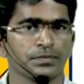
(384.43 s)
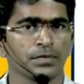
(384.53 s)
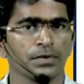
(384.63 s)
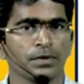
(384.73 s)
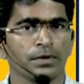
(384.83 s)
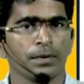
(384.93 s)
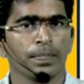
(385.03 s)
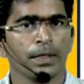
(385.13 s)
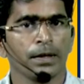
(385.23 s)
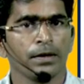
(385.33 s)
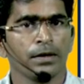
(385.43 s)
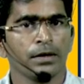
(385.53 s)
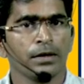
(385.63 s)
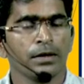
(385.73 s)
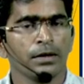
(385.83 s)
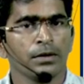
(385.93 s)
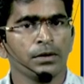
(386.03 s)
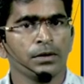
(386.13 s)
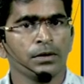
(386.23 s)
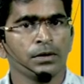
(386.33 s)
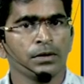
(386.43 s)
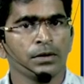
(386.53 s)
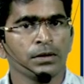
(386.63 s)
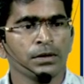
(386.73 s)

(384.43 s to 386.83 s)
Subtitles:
[no speech]